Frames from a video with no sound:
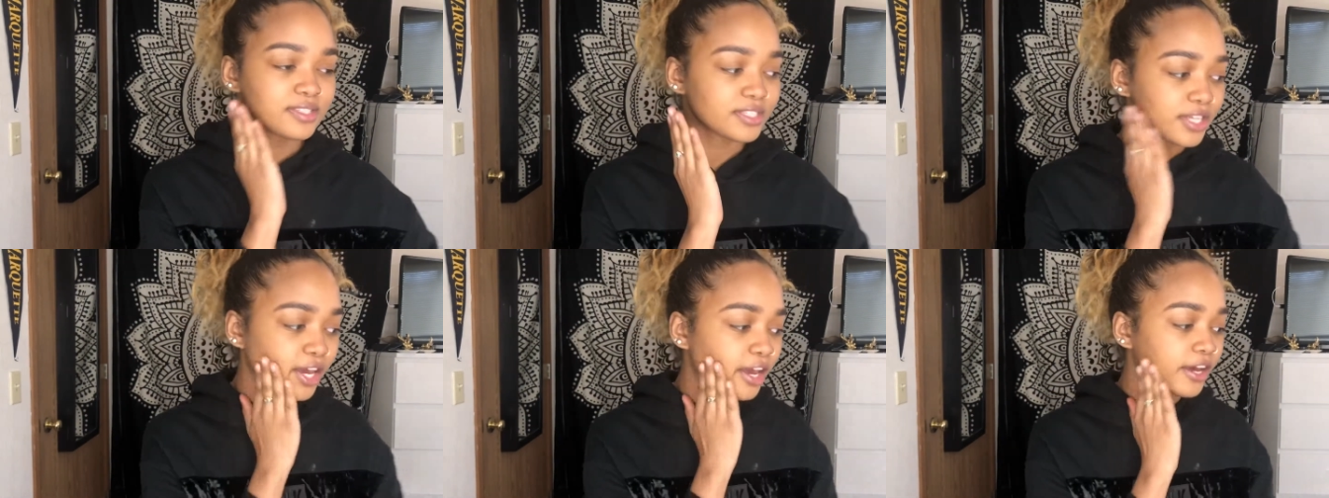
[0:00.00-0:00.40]

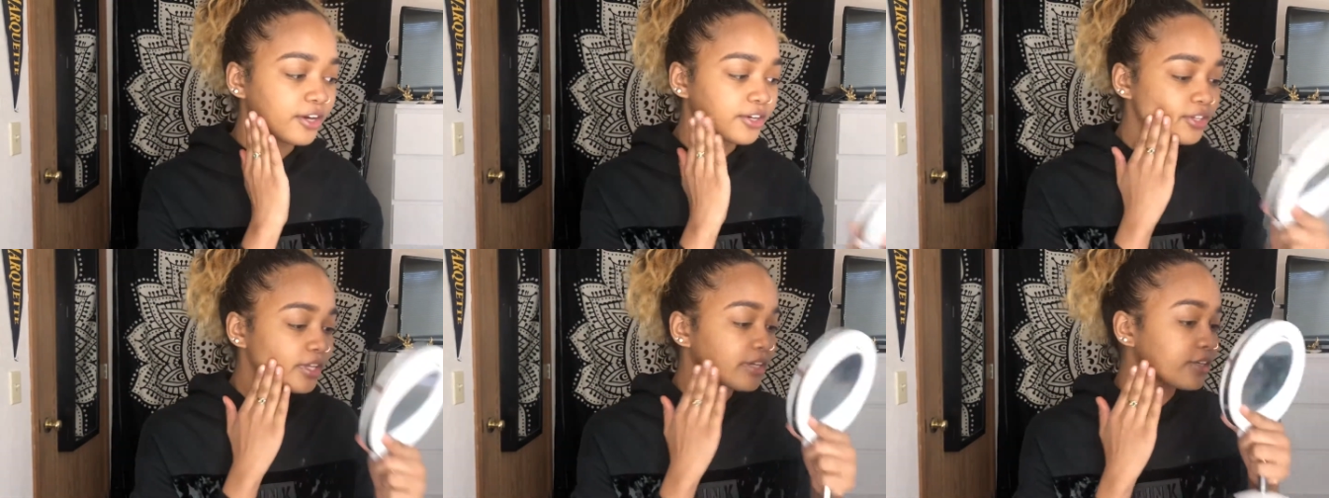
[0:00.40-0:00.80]

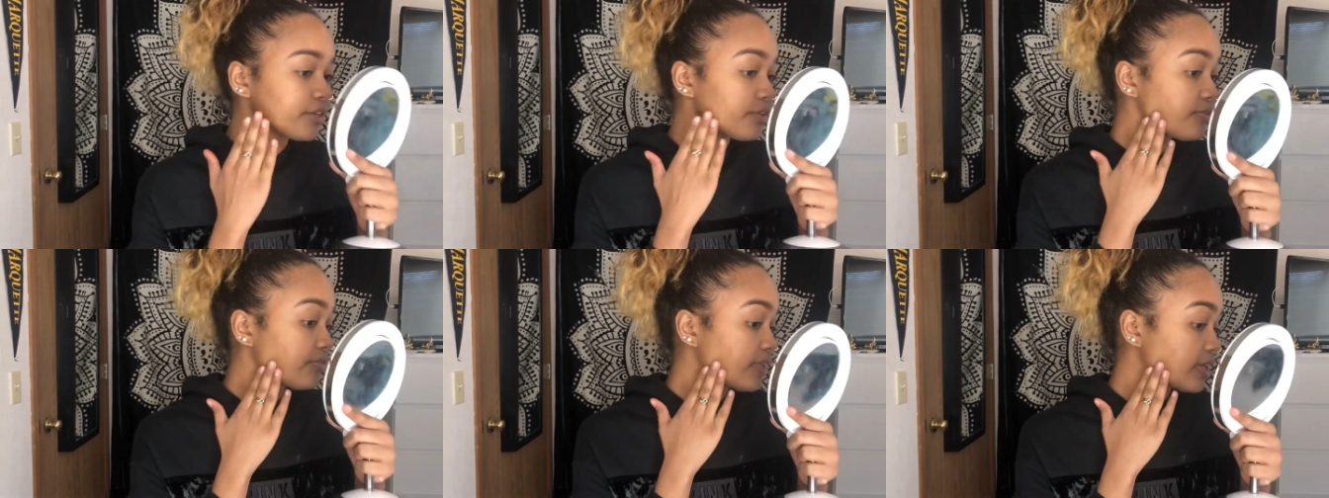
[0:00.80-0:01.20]
tell, like,
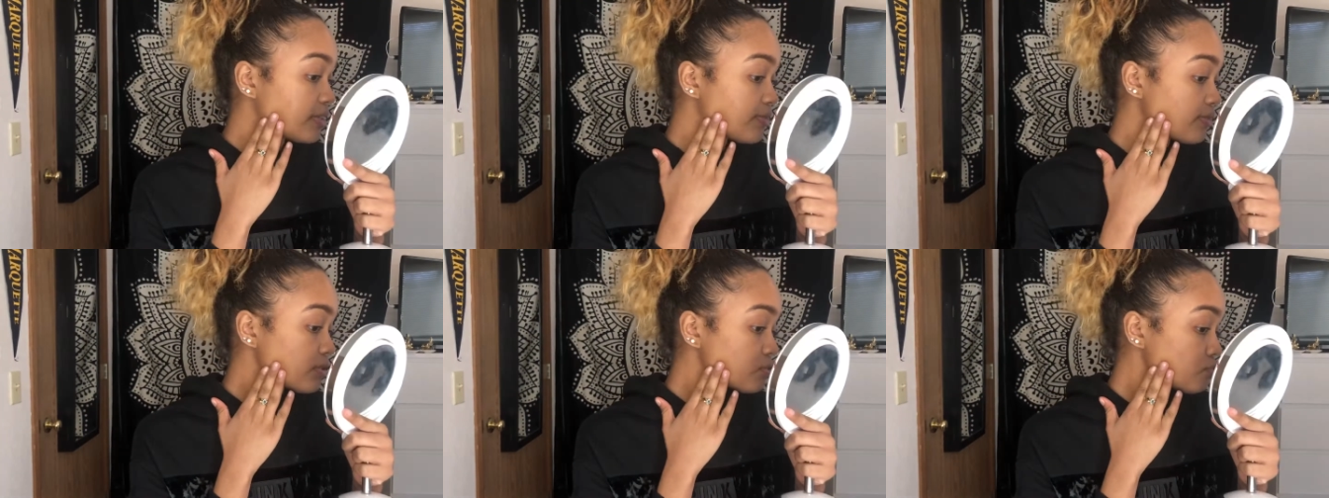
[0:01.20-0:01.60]
your
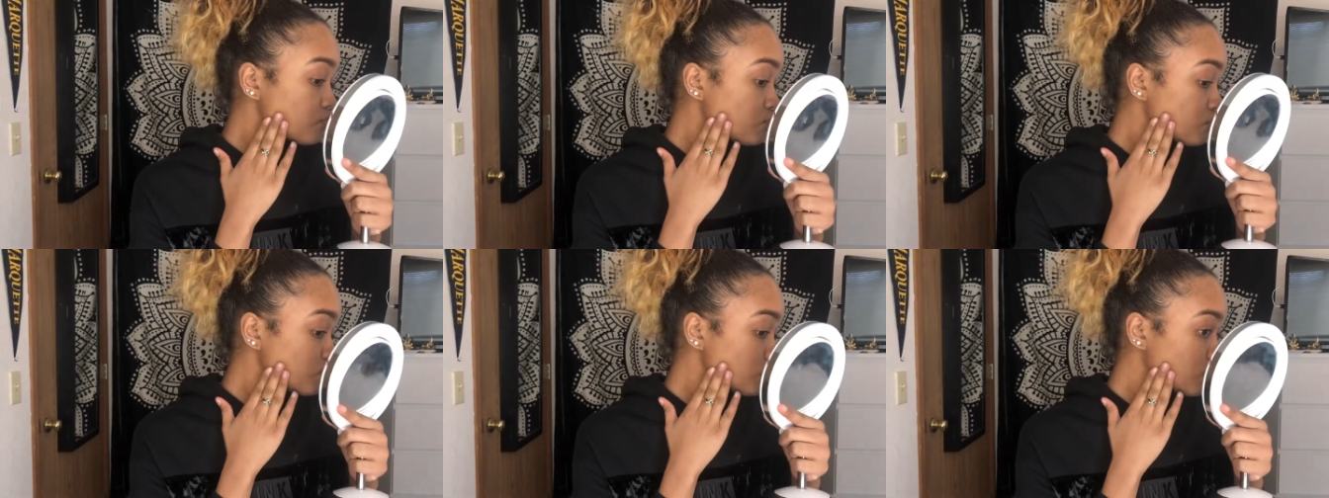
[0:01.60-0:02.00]
face feels
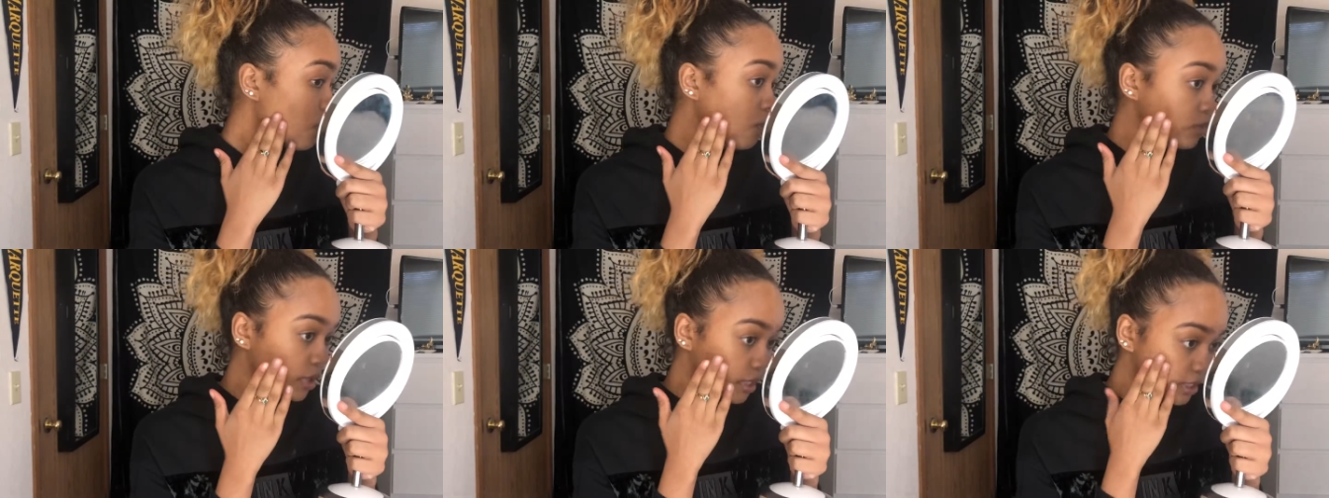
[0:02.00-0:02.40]

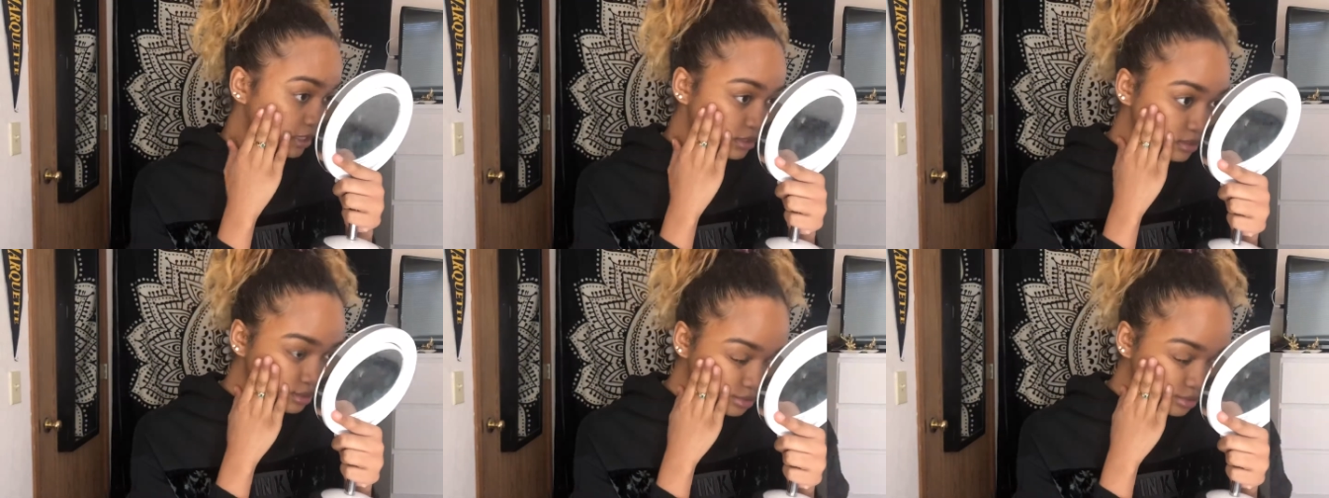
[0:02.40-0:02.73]
so nice.